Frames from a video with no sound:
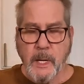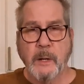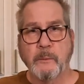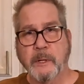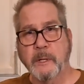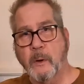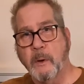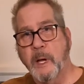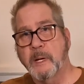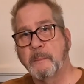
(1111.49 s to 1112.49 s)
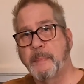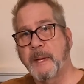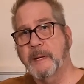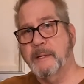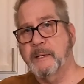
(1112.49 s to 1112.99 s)
And we're going to go ahead and
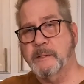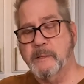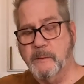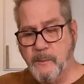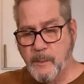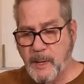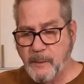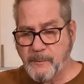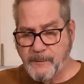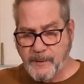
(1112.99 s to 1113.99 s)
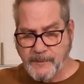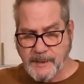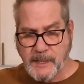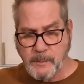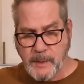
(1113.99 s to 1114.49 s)
bake this for about
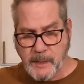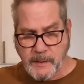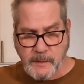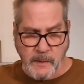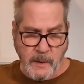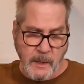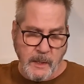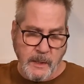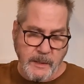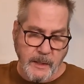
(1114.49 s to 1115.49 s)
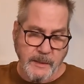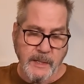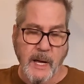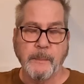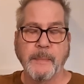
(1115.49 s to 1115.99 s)
15 minutes till the
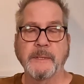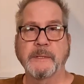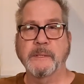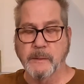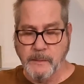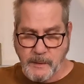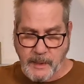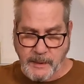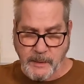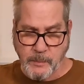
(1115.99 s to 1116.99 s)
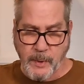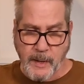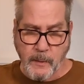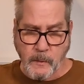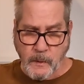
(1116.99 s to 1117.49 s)
top is nice and
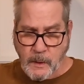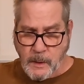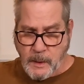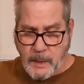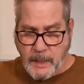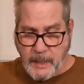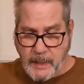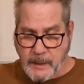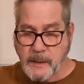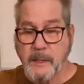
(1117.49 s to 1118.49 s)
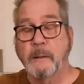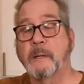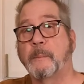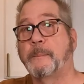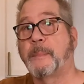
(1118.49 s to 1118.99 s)
brown and
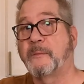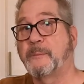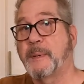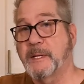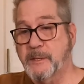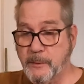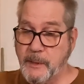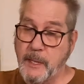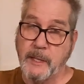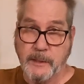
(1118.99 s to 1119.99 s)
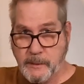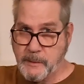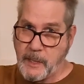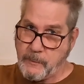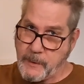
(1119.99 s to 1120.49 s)
the puff pastry has
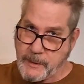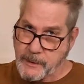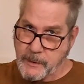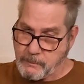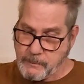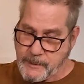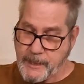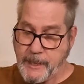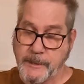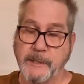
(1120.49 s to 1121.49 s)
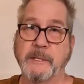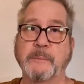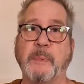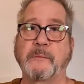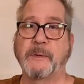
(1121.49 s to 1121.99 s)
done what it says. It's
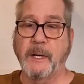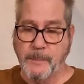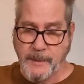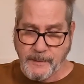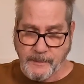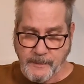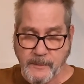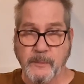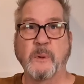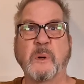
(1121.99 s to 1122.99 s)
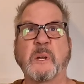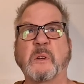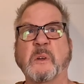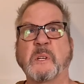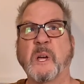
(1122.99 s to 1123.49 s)
puffed up and we're
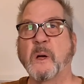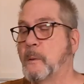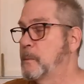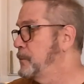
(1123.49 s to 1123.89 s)
looking good to go.